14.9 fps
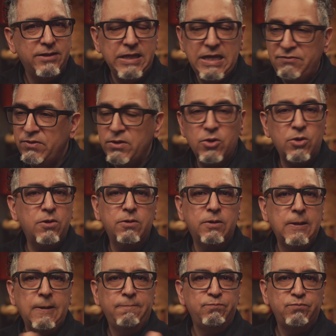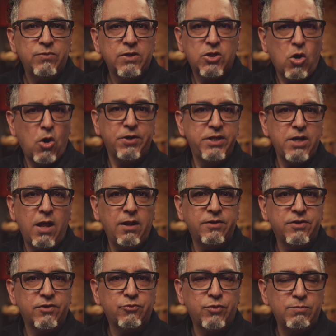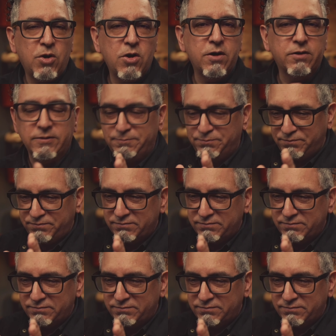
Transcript: Even her cardiologist remarked,